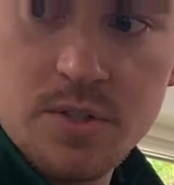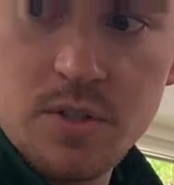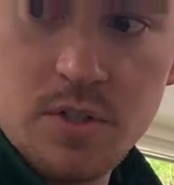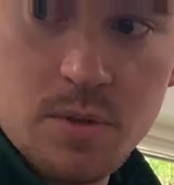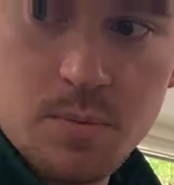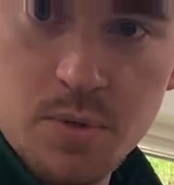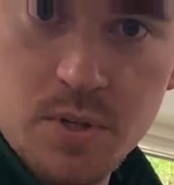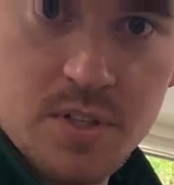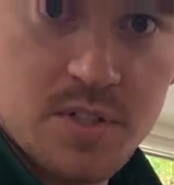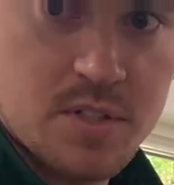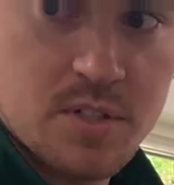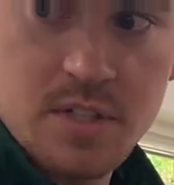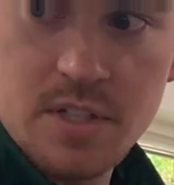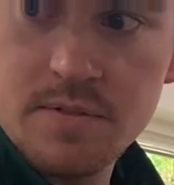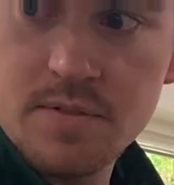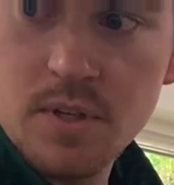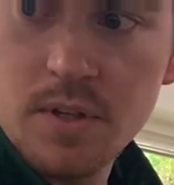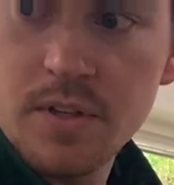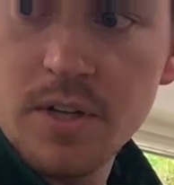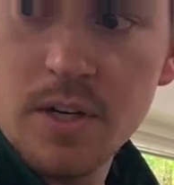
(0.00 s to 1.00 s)
You can put a
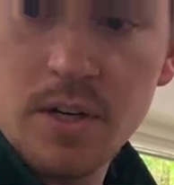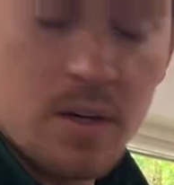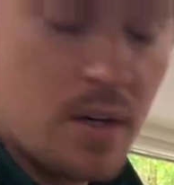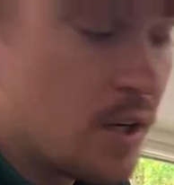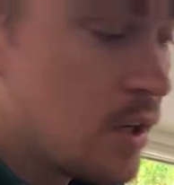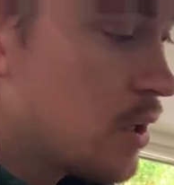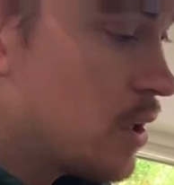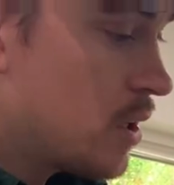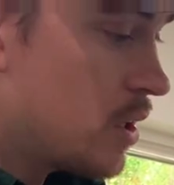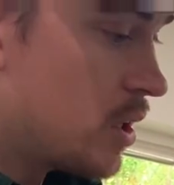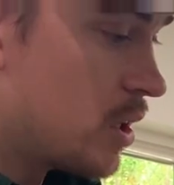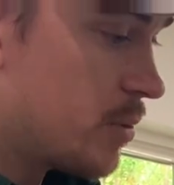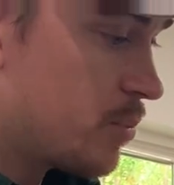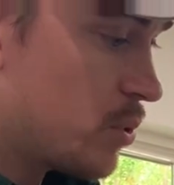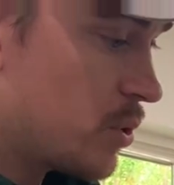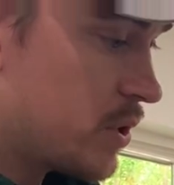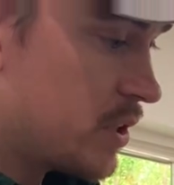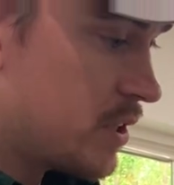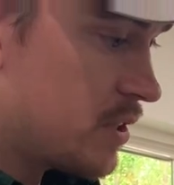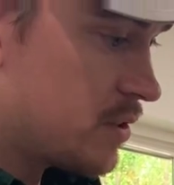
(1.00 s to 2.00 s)
sleeve on there
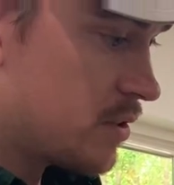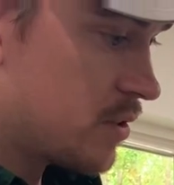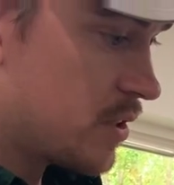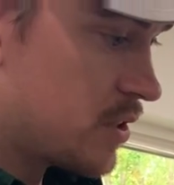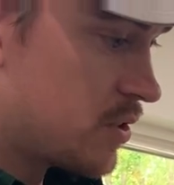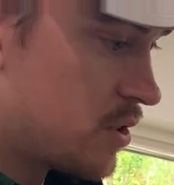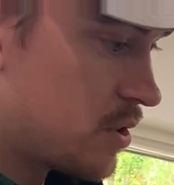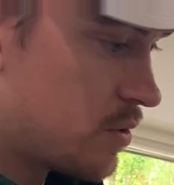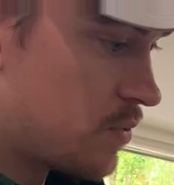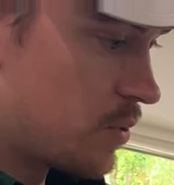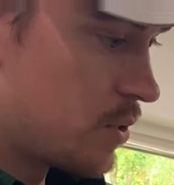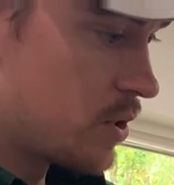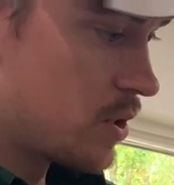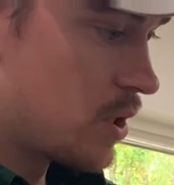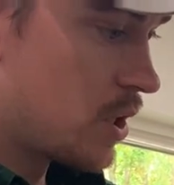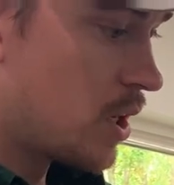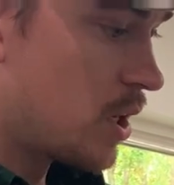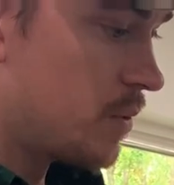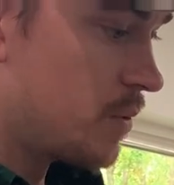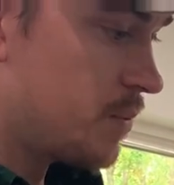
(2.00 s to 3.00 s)
pretty easily. It's just for
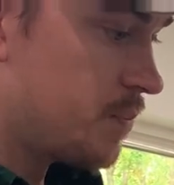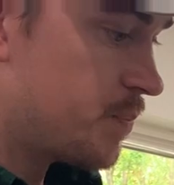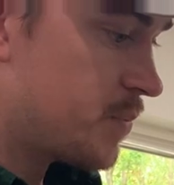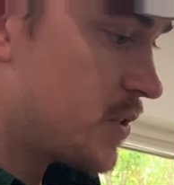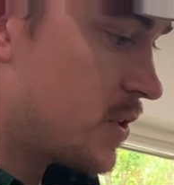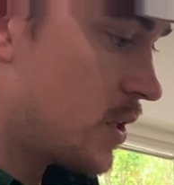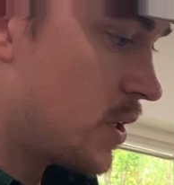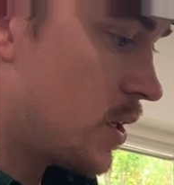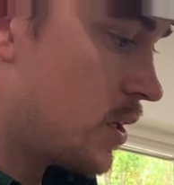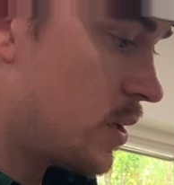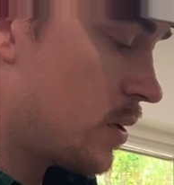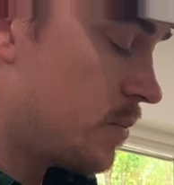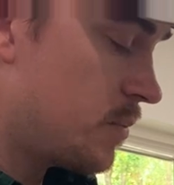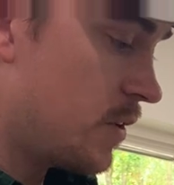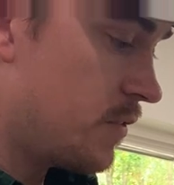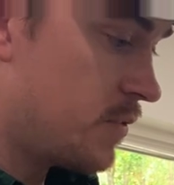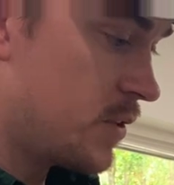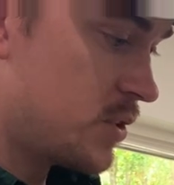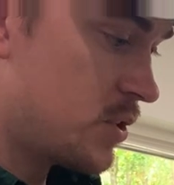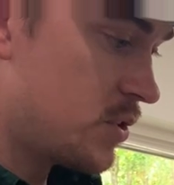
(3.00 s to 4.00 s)

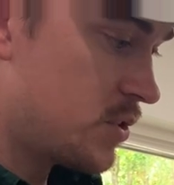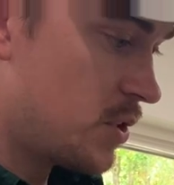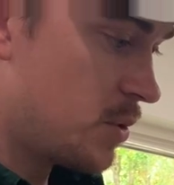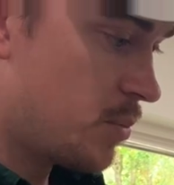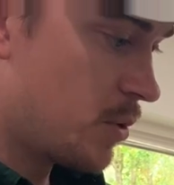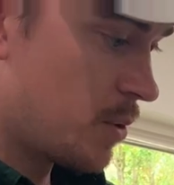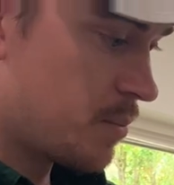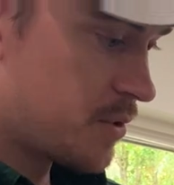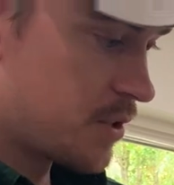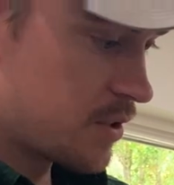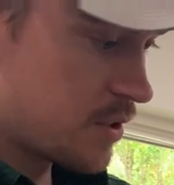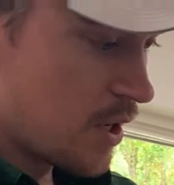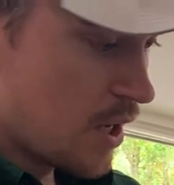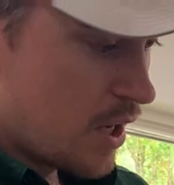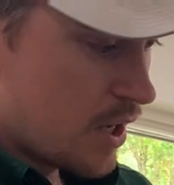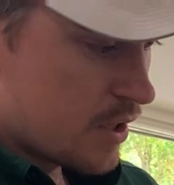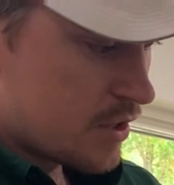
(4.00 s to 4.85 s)
efficiency purposes.